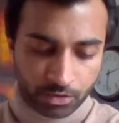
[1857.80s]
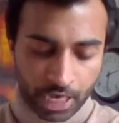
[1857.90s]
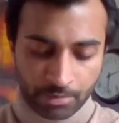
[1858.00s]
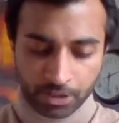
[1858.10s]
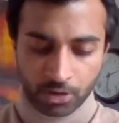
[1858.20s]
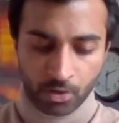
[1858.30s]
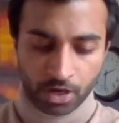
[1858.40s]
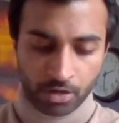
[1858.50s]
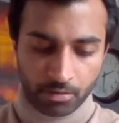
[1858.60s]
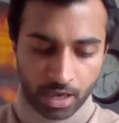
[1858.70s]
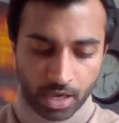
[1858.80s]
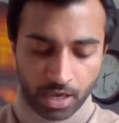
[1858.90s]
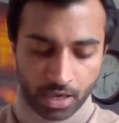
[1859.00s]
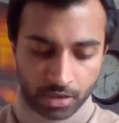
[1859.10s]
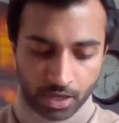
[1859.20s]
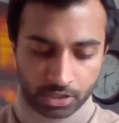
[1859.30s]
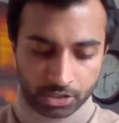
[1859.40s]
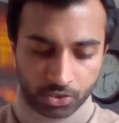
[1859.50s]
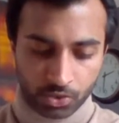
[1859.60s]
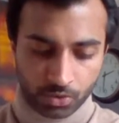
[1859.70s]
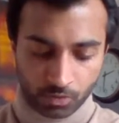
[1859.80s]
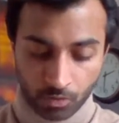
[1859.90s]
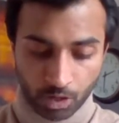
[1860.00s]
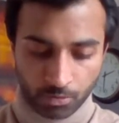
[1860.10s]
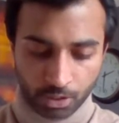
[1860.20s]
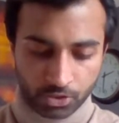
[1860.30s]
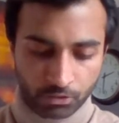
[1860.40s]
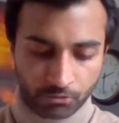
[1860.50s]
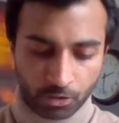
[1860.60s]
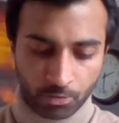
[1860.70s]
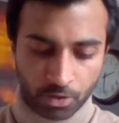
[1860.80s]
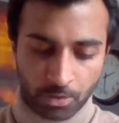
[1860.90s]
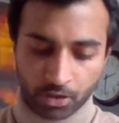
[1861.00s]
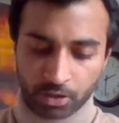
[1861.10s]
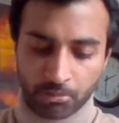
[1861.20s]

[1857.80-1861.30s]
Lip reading: Tabitha wanted me to inform you about